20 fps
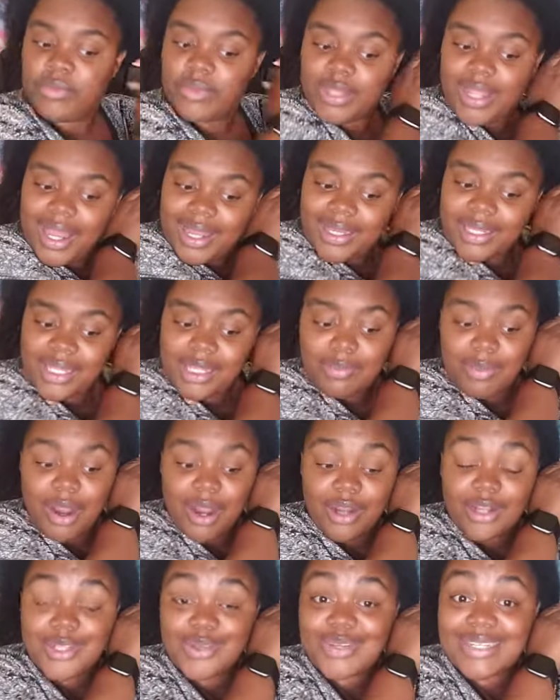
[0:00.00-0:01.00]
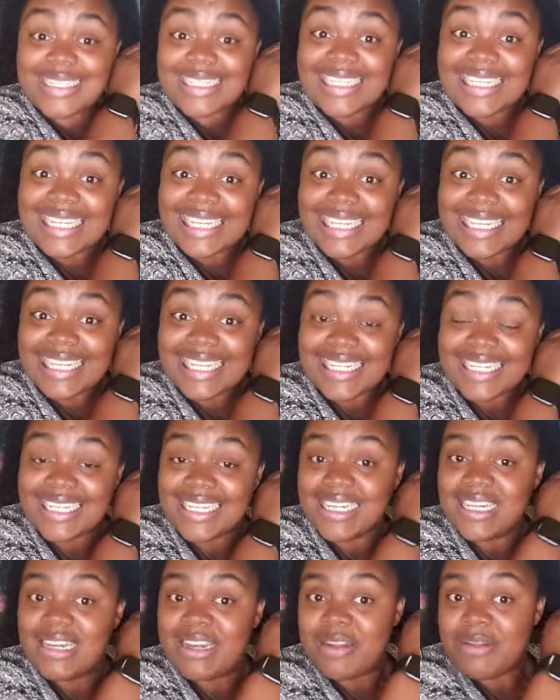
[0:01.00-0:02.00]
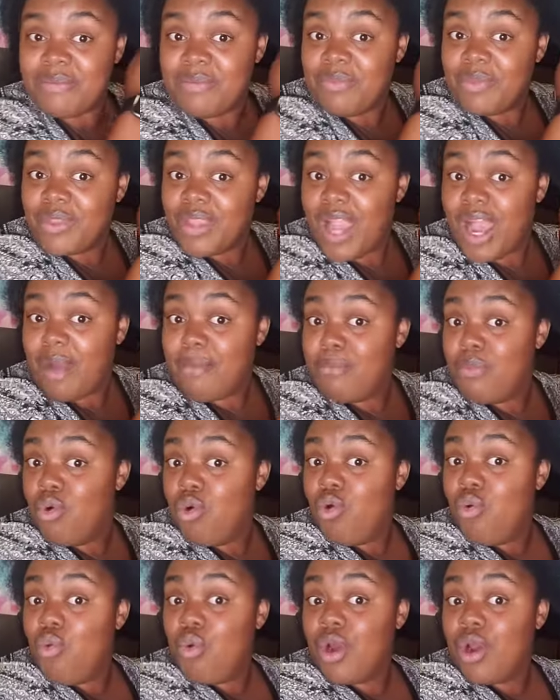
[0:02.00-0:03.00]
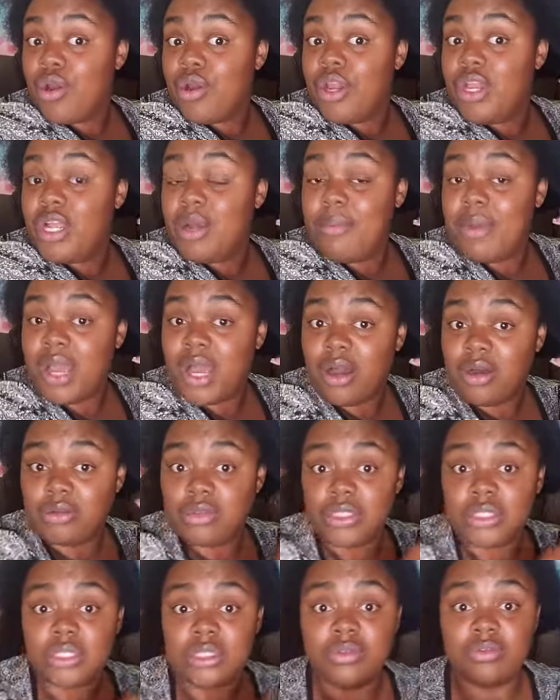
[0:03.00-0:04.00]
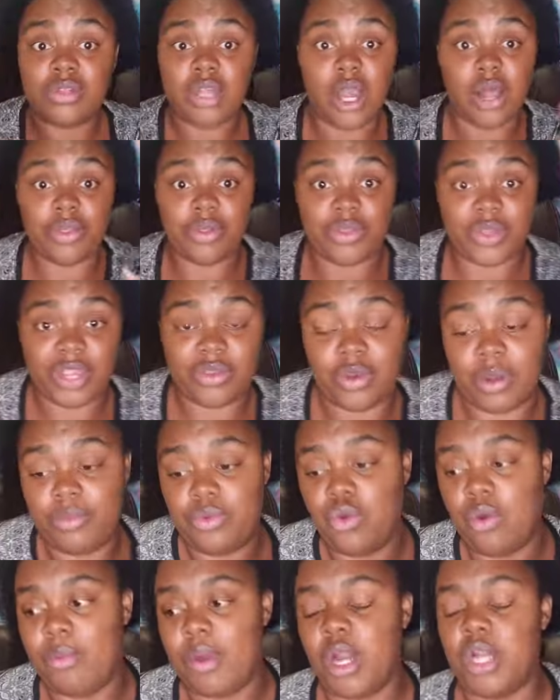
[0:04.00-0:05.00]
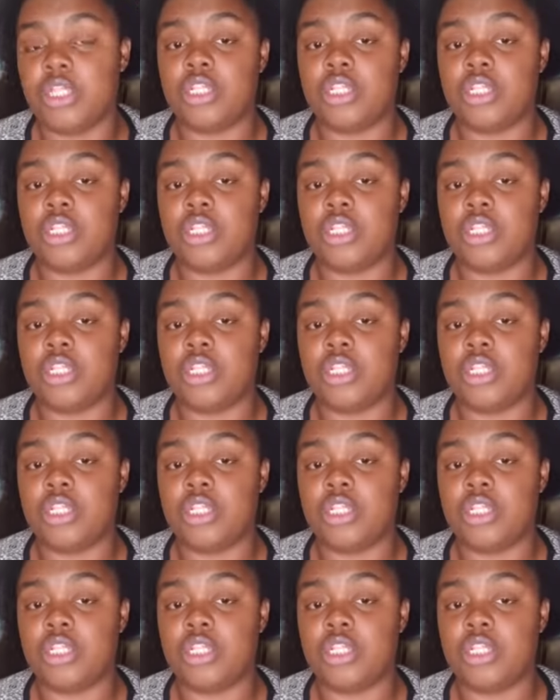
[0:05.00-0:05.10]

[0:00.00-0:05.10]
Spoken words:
I just need my hair twisted. I'm more worried about other things I'm doing my hair.